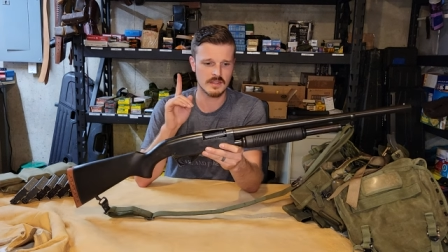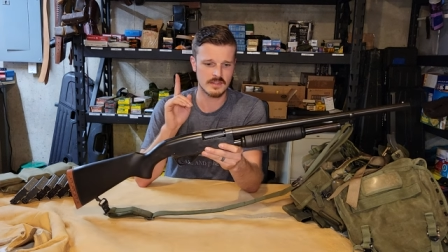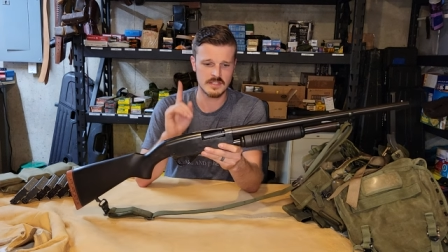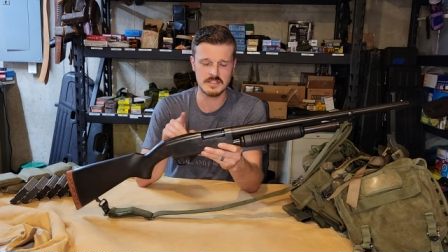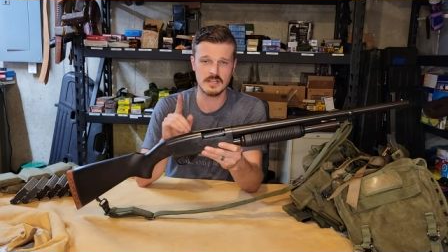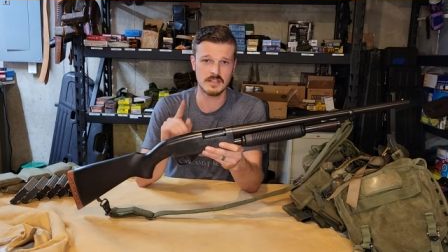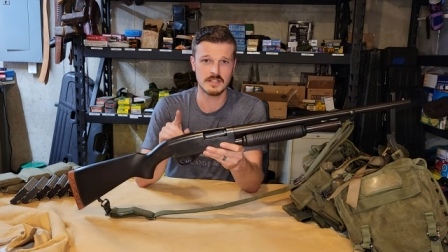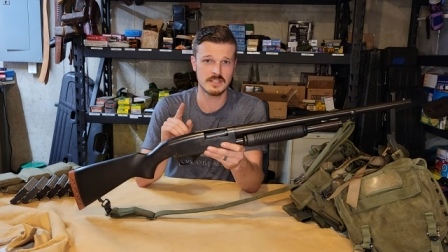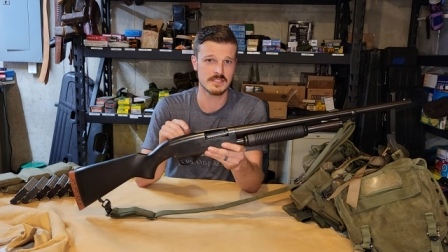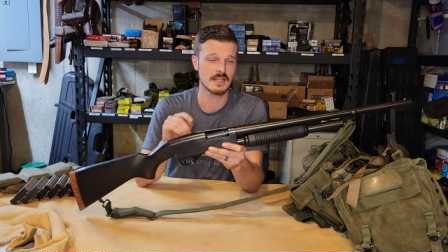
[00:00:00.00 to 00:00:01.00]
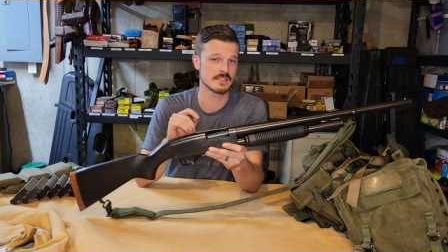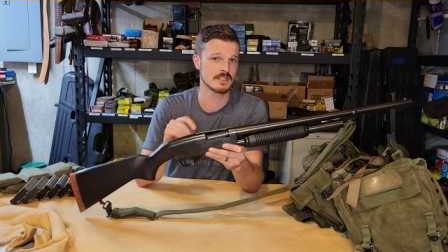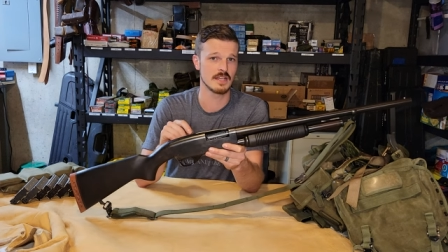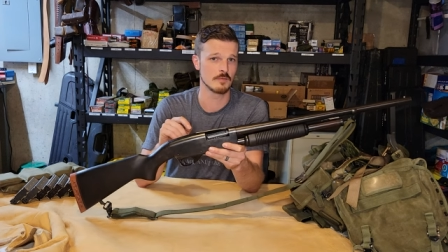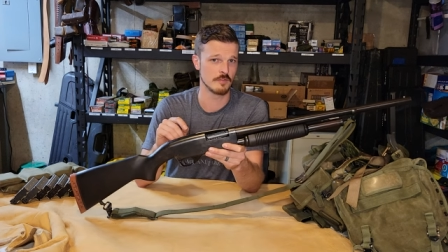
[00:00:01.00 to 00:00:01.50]
This gun does not
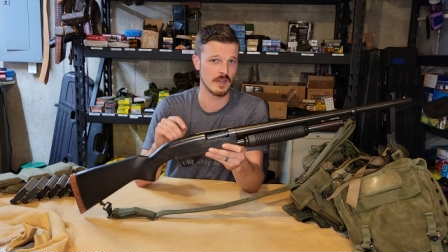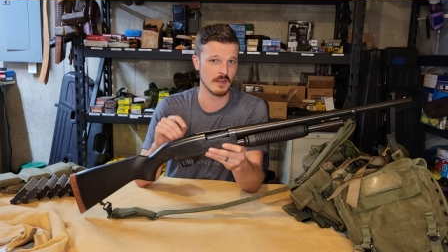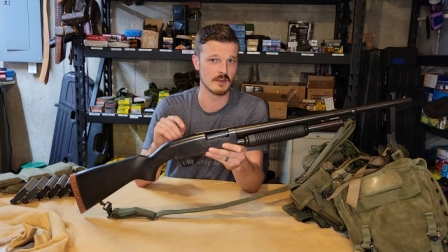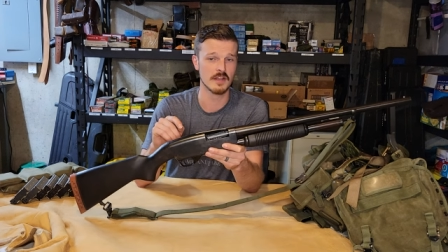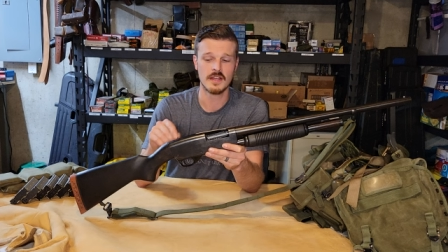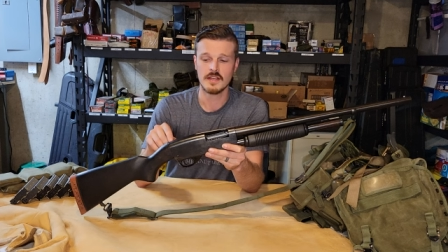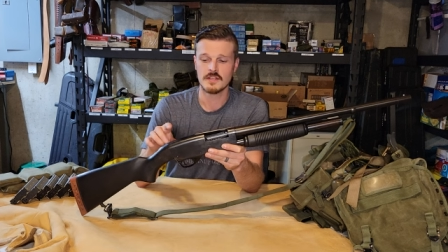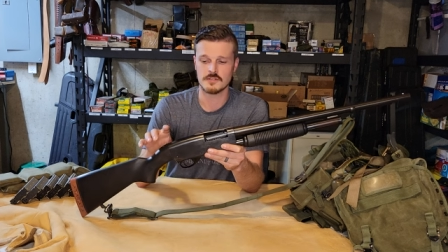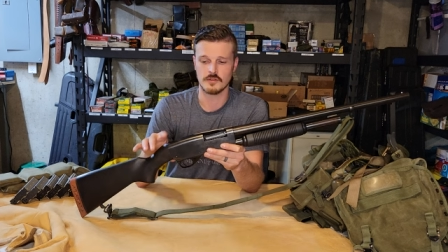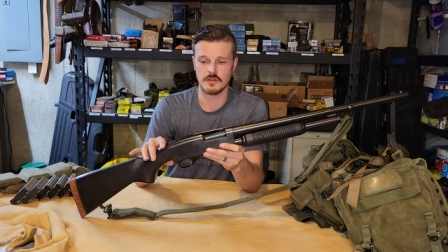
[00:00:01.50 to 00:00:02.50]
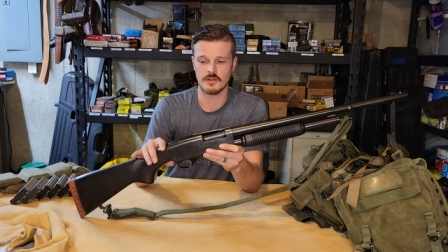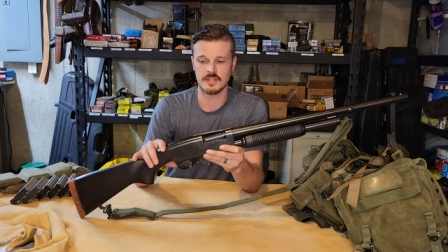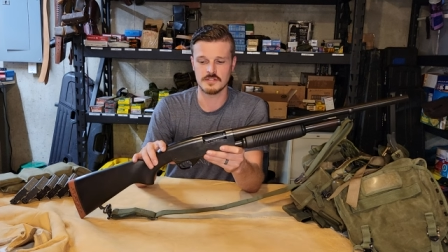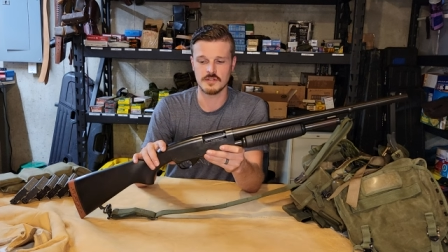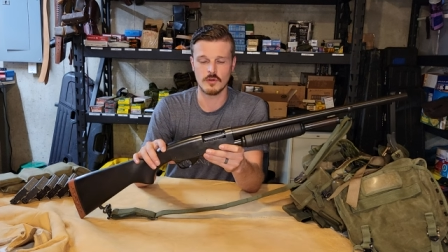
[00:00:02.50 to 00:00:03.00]
slam fire. So there
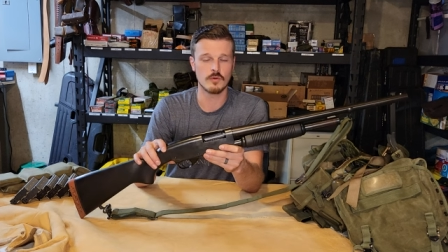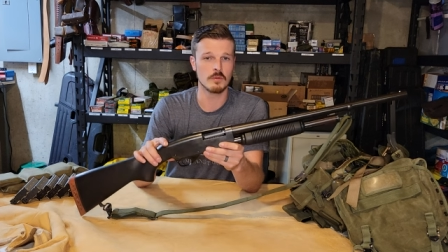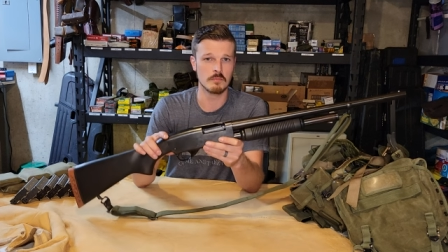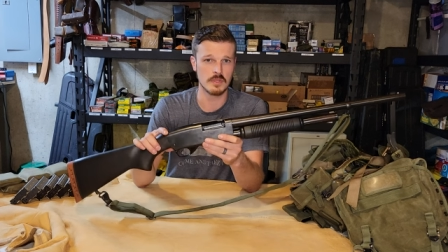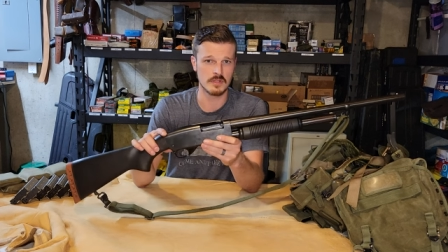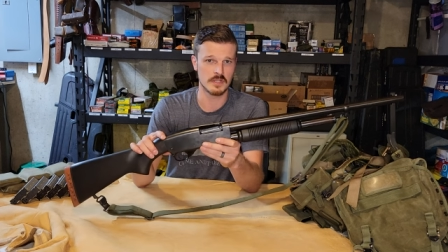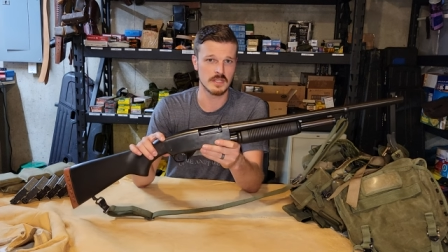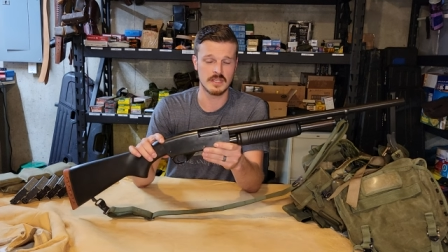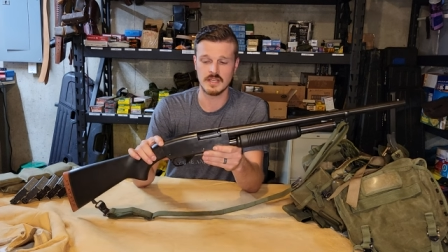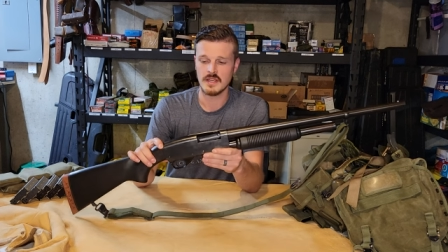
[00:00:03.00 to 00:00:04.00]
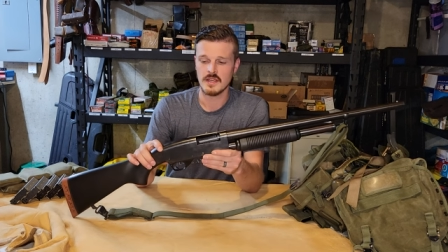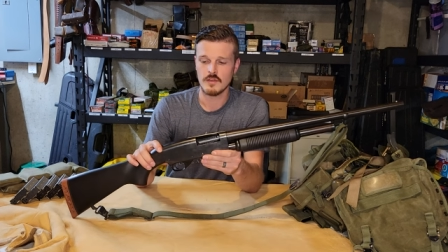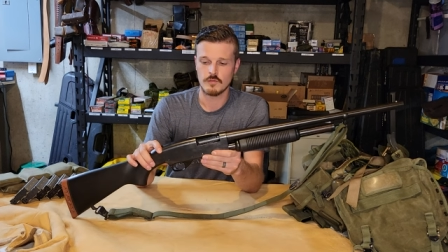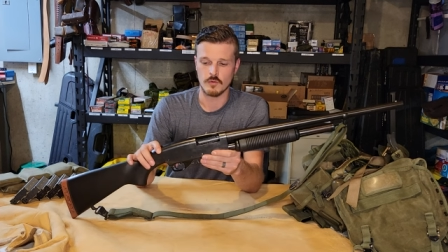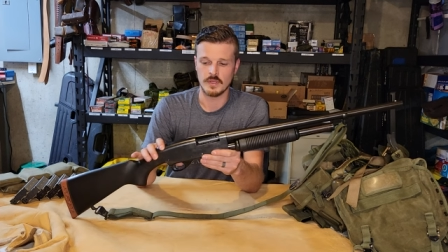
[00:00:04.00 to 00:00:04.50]
is no ability
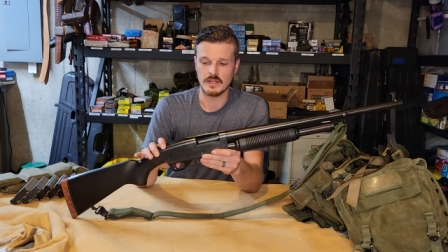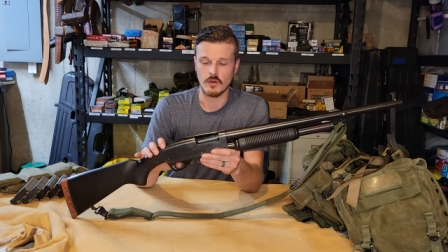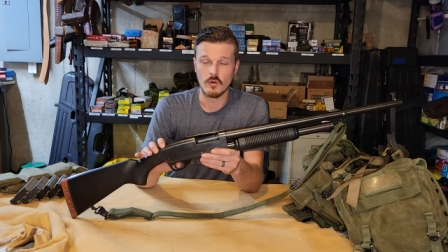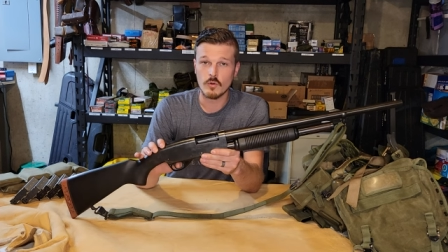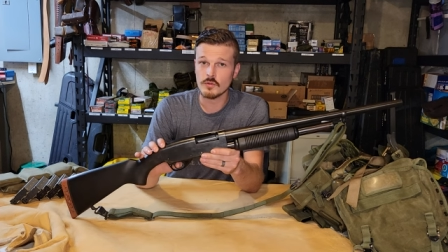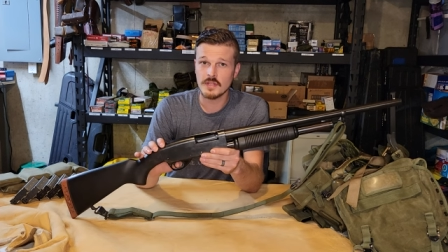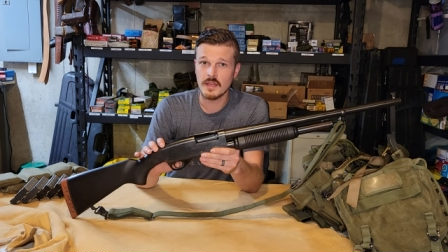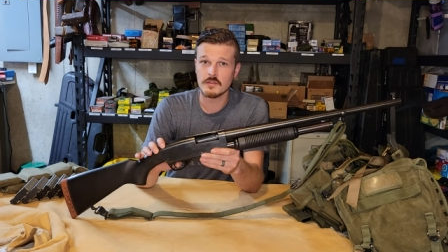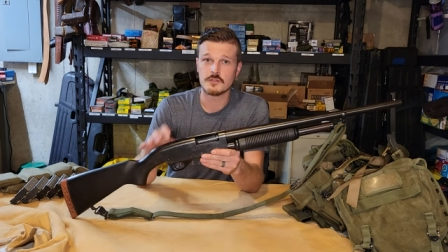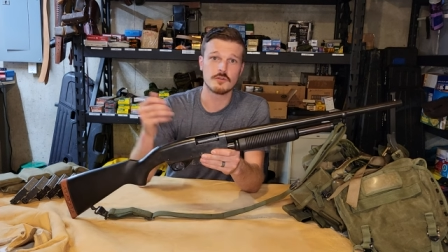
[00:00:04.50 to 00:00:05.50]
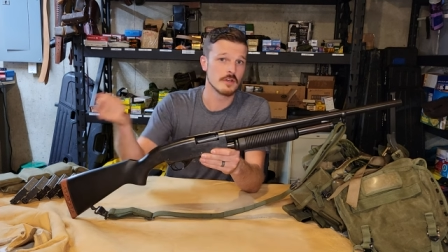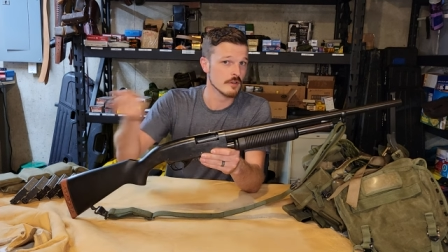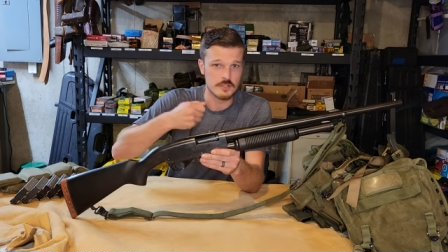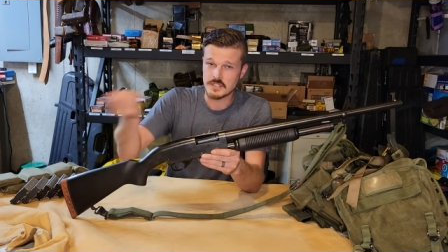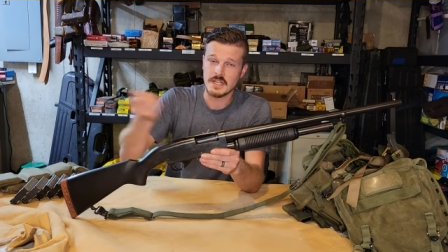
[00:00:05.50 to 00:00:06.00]
for me to hold down the trigger
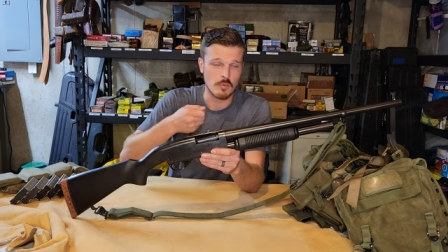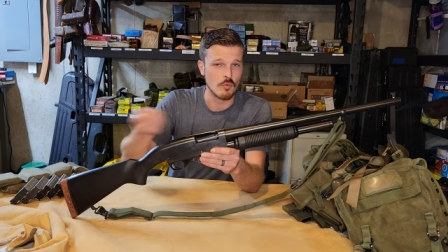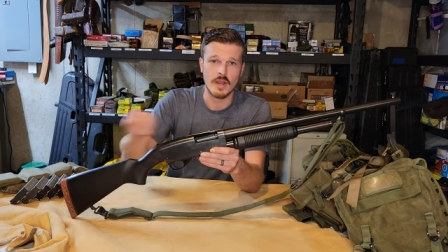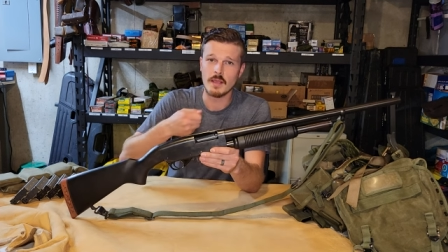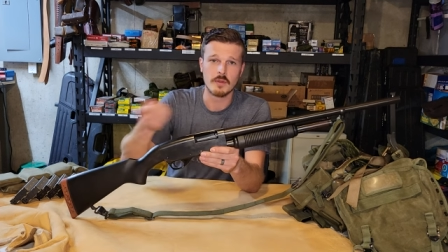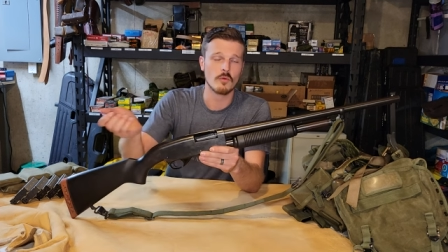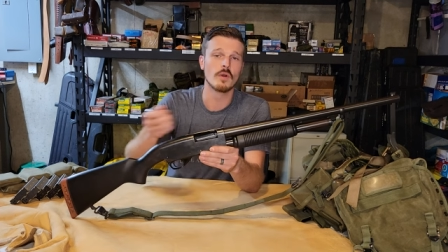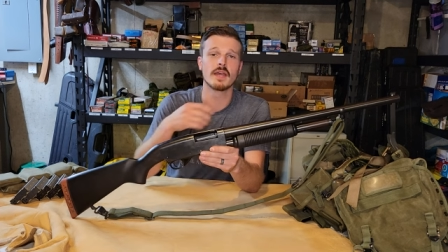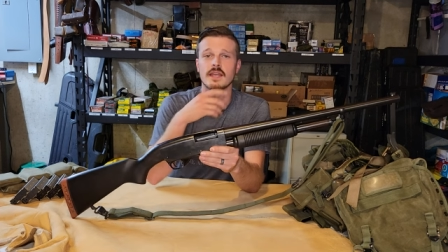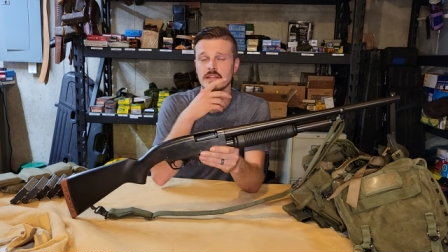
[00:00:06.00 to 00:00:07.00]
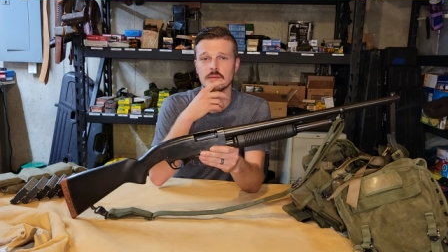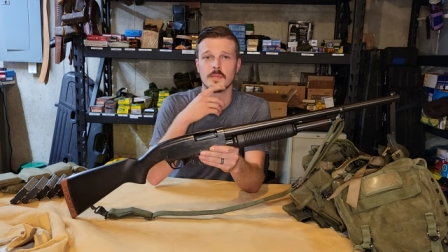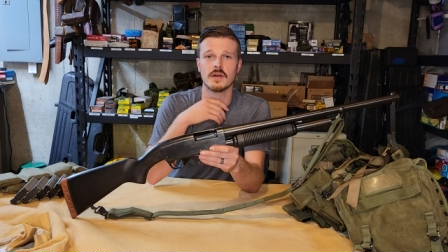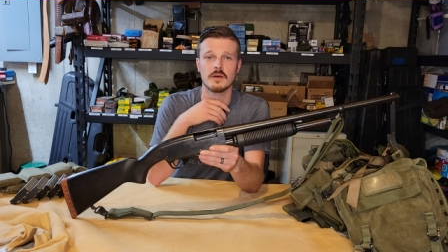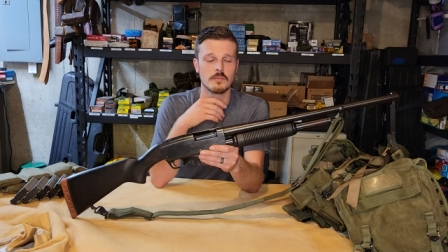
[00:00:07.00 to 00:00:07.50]
and just keep ramming away at the
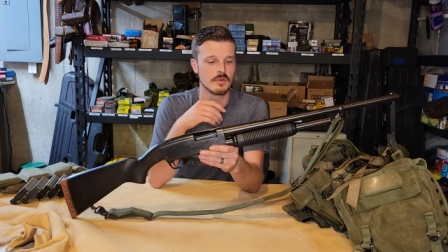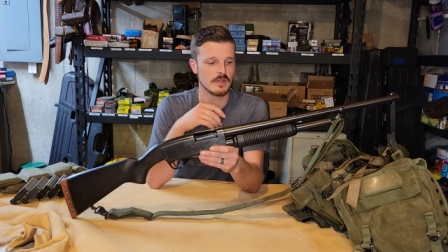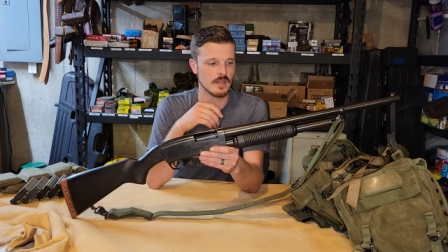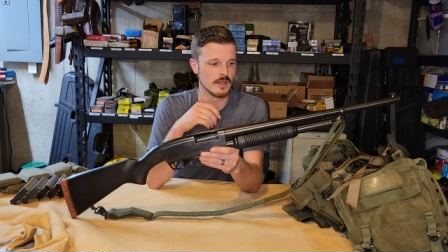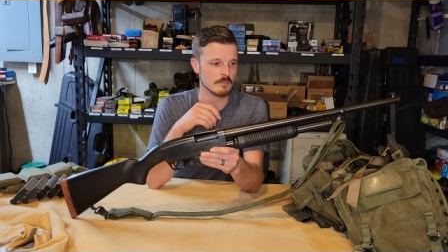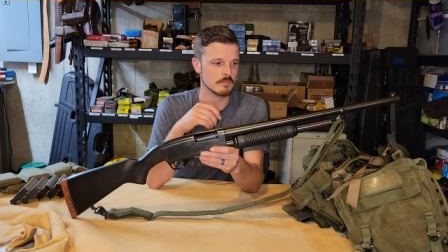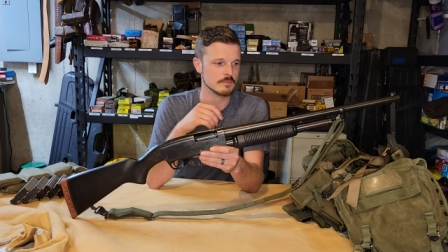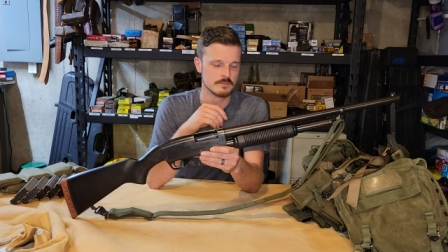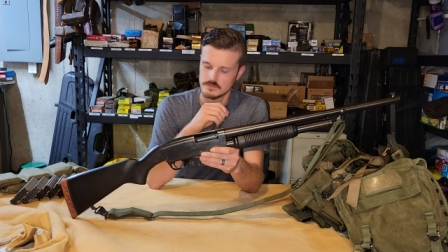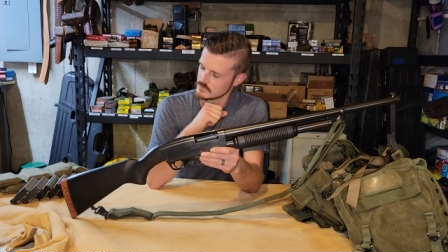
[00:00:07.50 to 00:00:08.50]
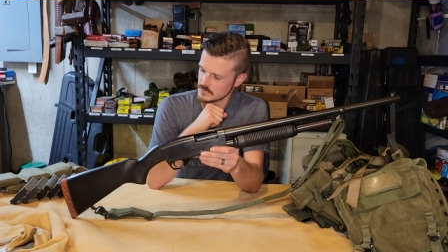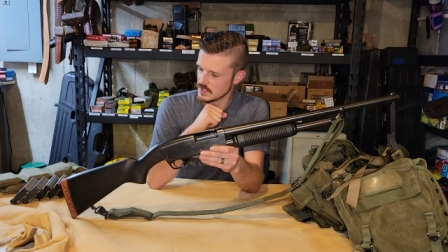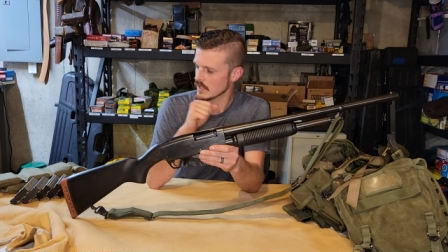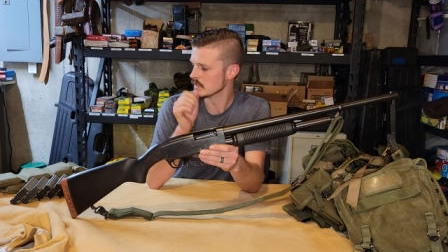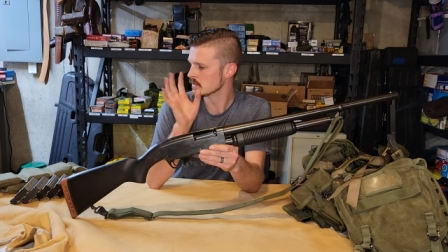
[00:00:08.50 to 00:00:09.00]
pump.
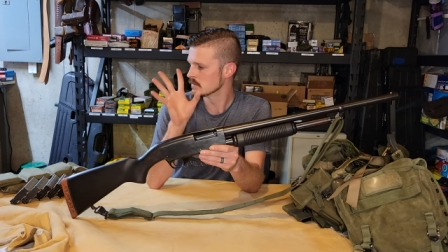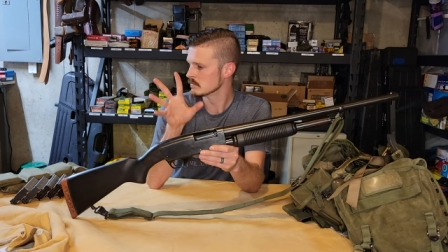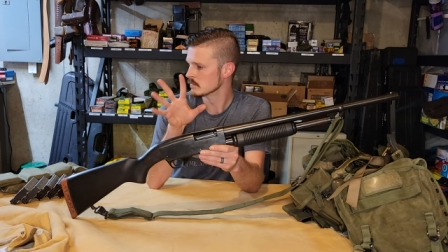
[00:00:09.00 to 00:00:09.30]
Yikes.